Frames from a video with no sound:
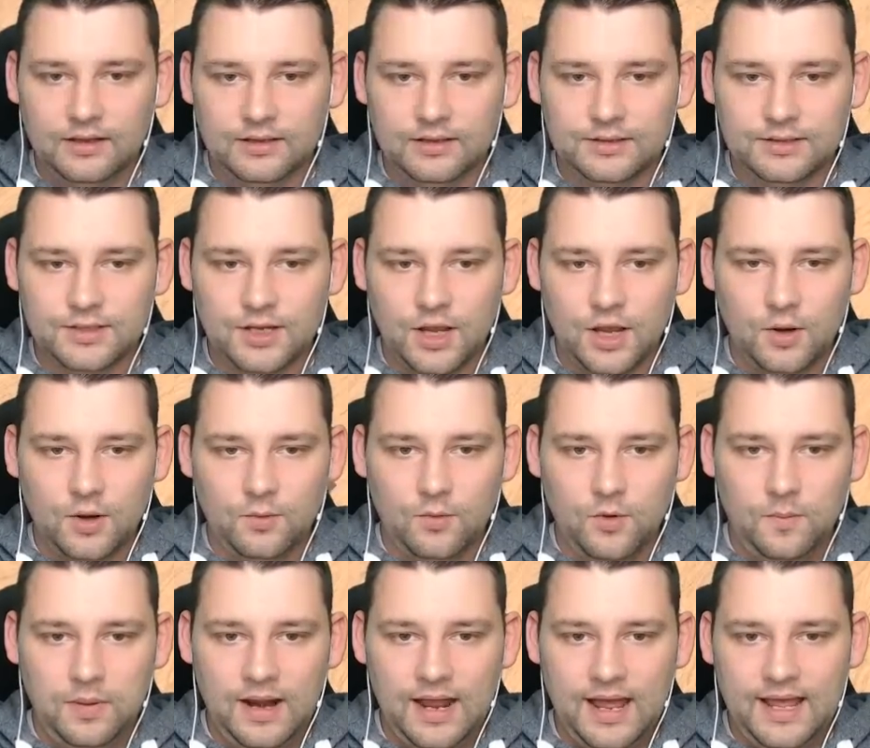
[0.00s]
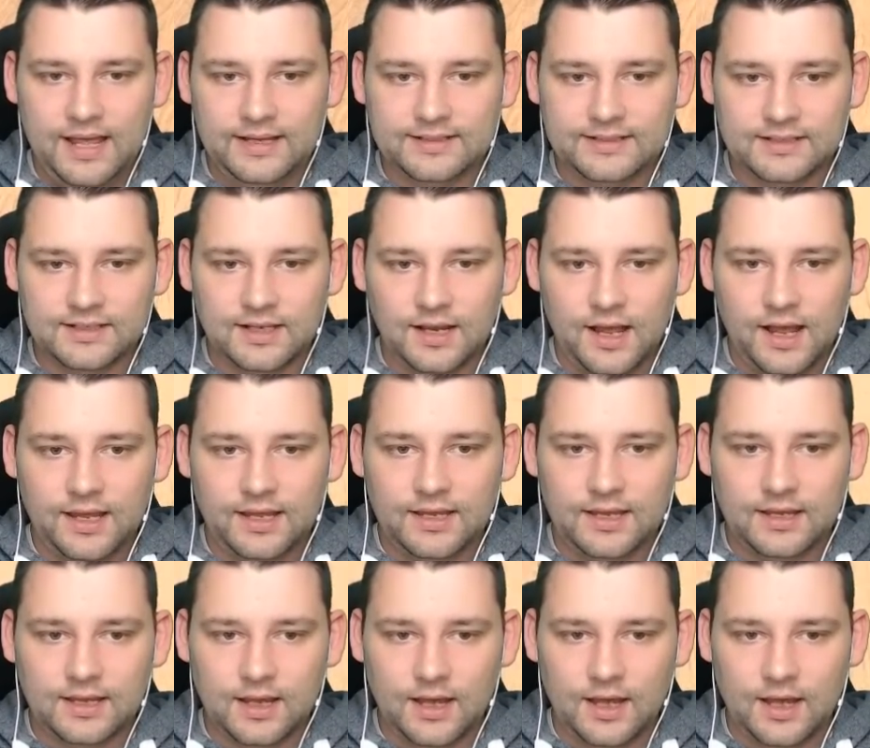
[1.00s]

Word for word: So we'll place like...